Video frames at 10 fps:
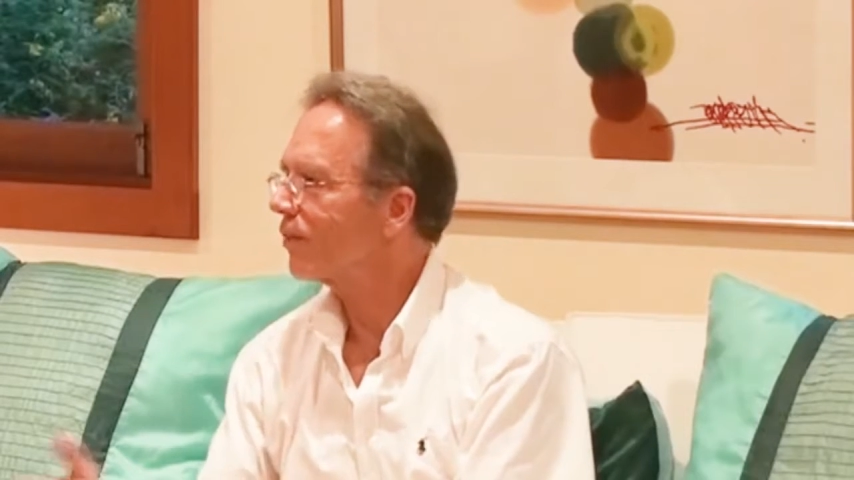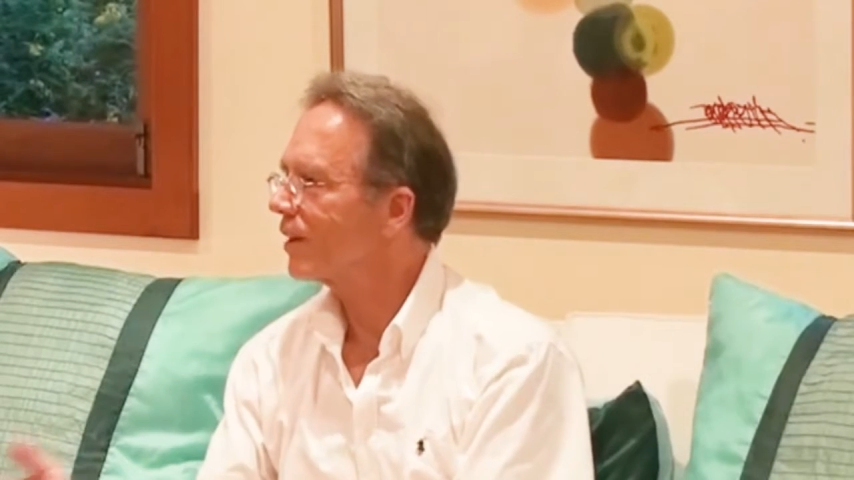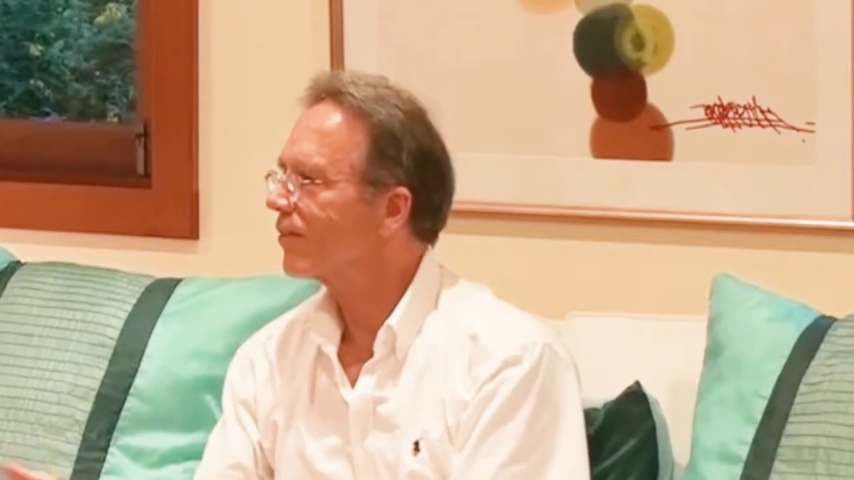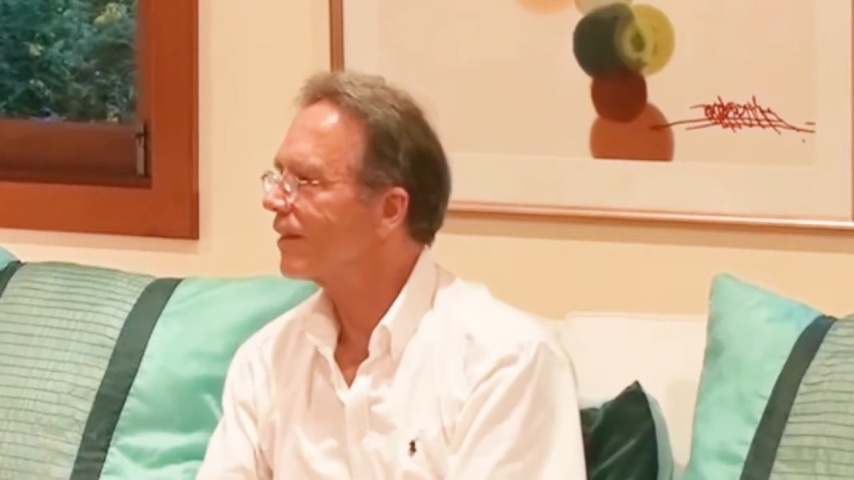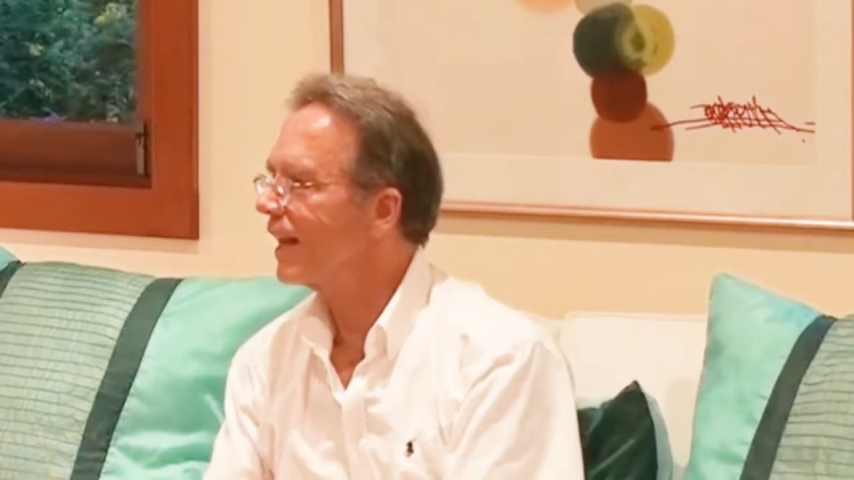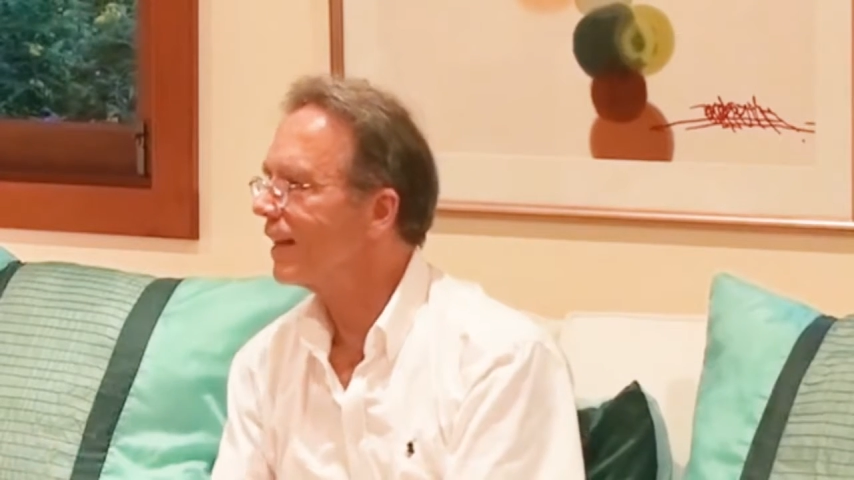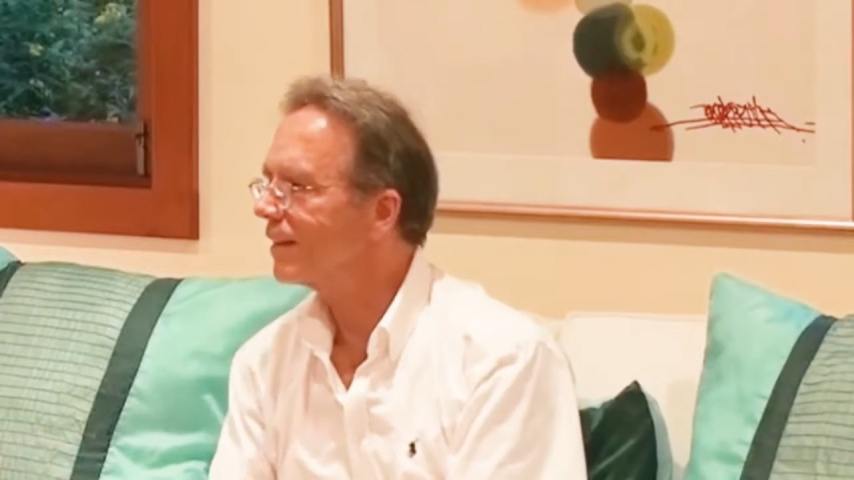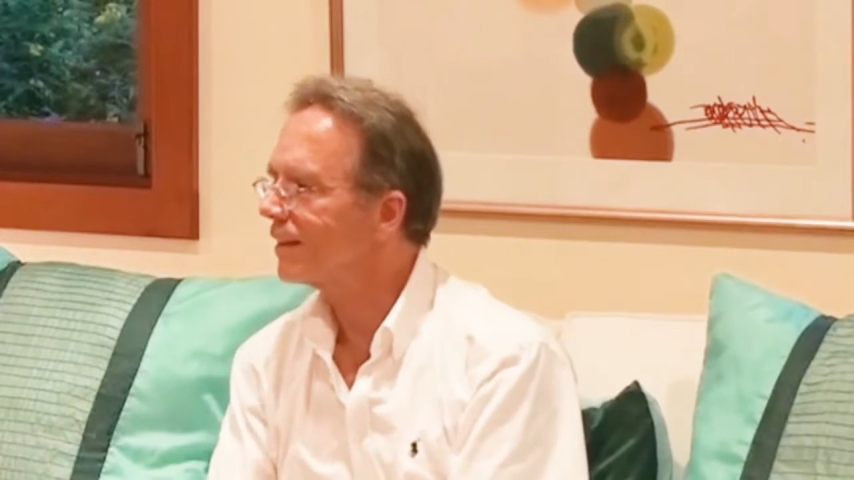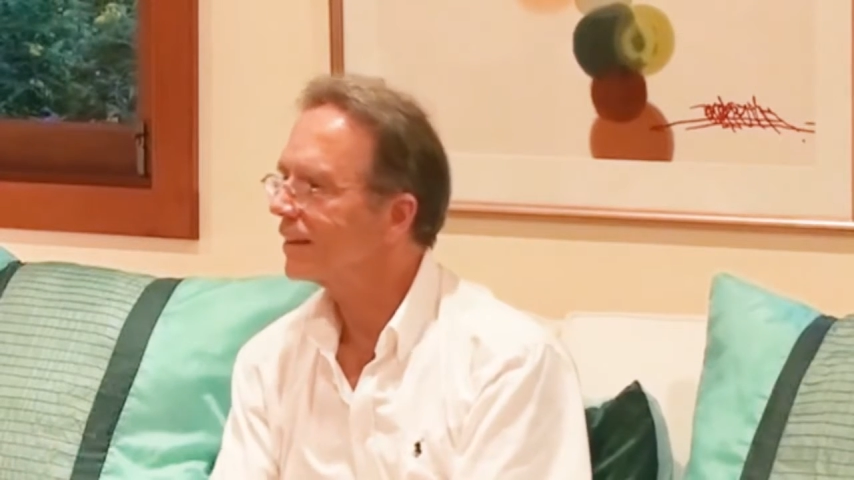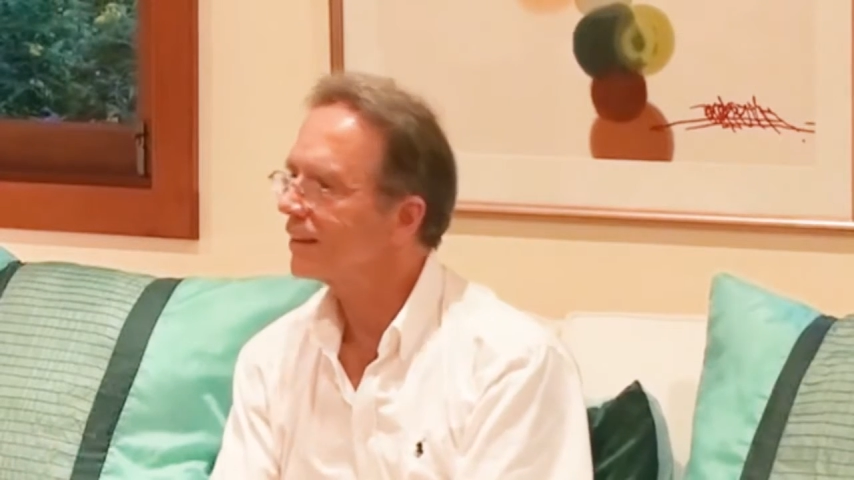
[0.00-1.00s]

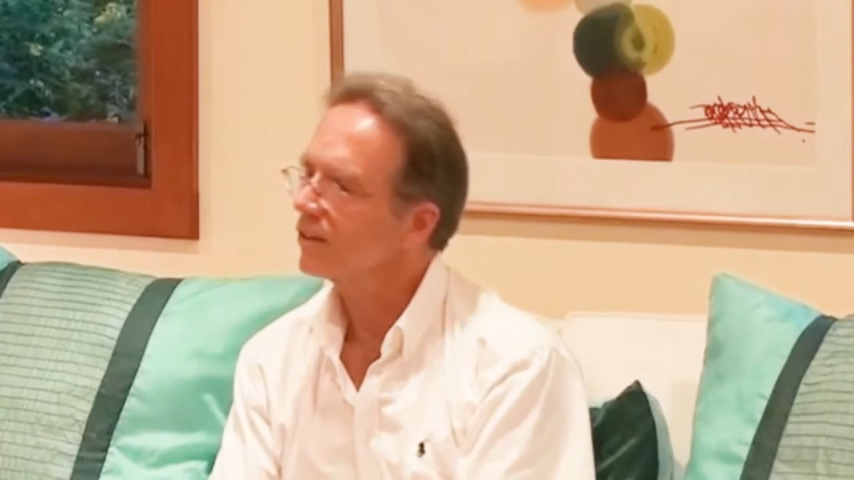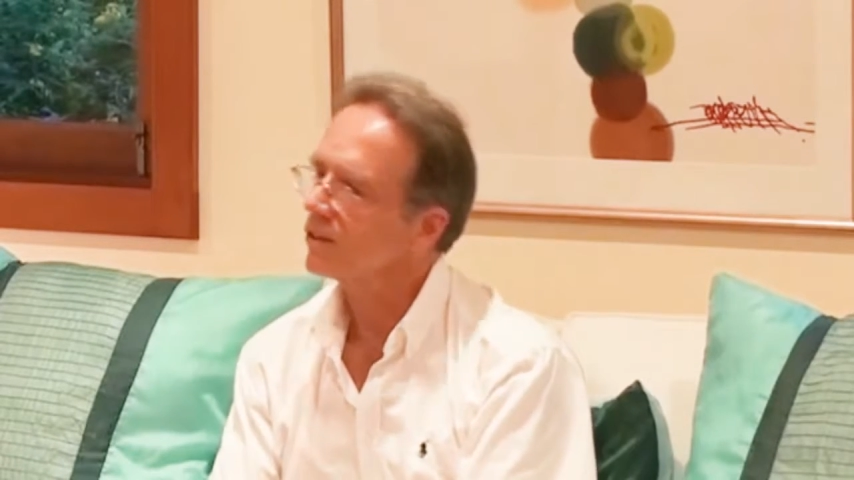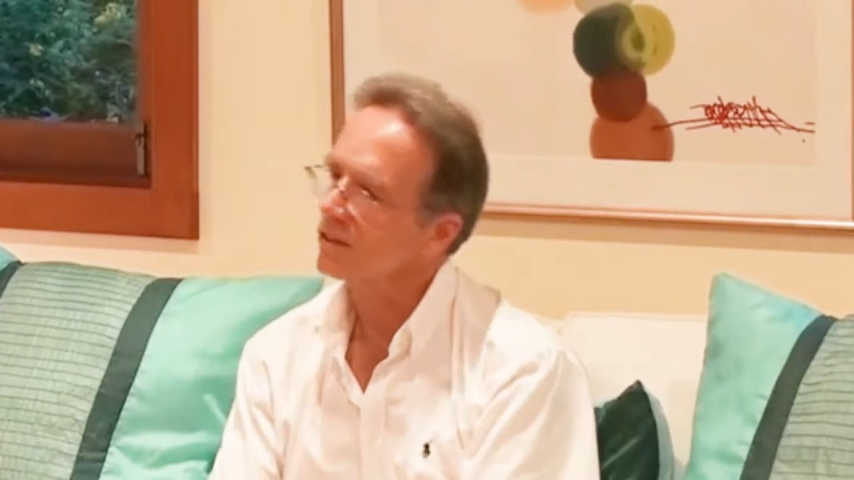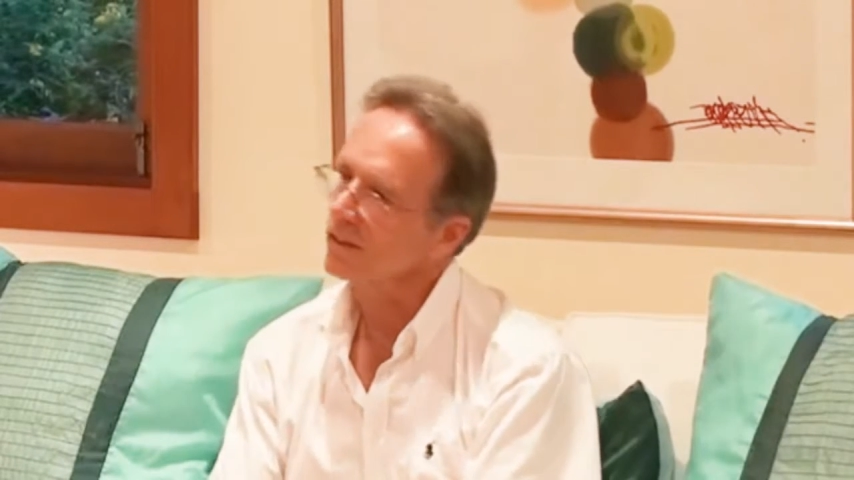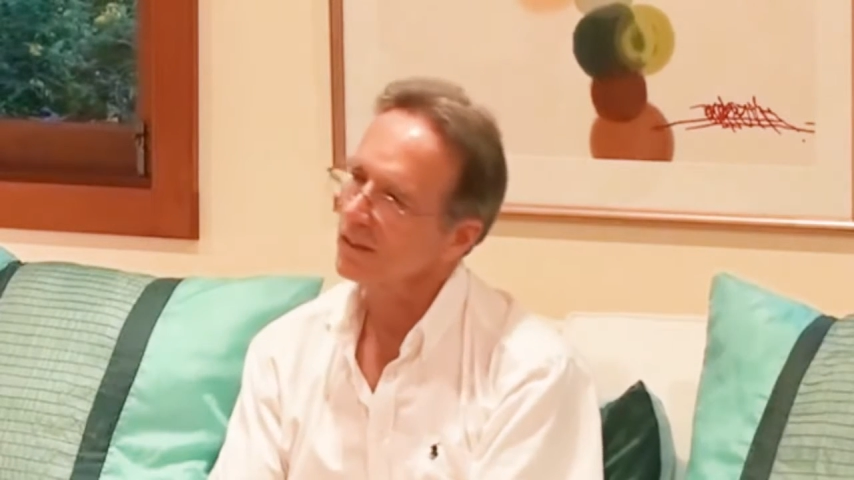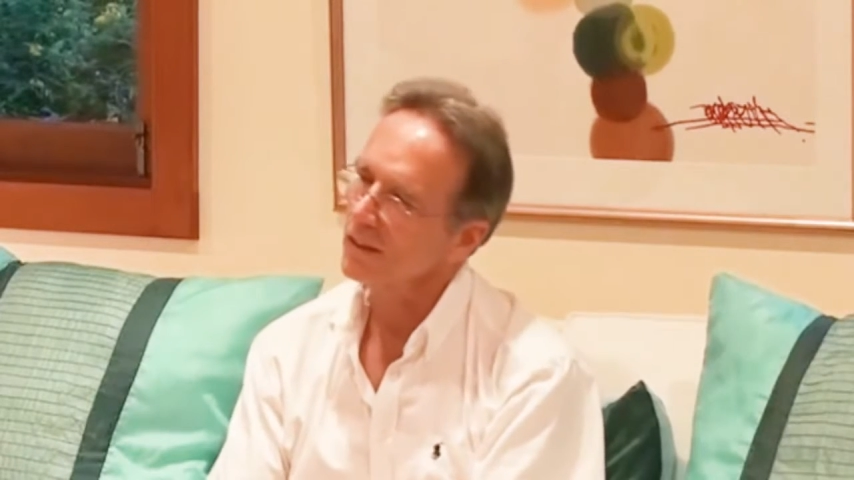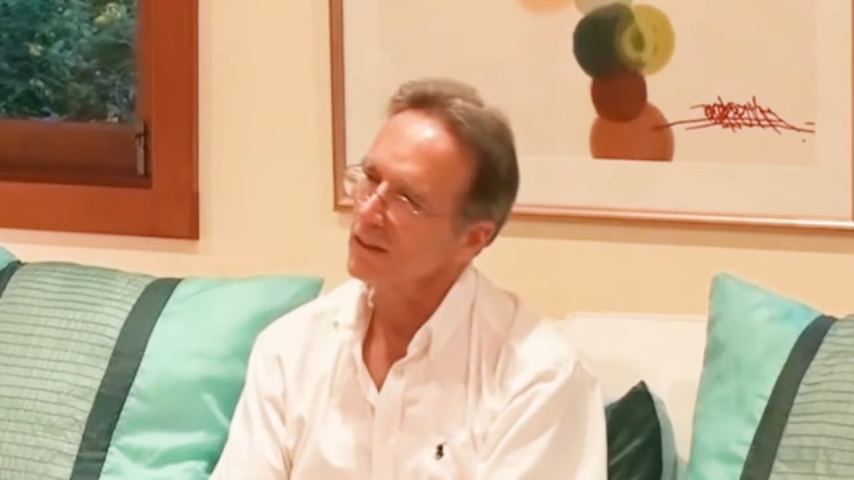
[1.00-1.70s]
translated into,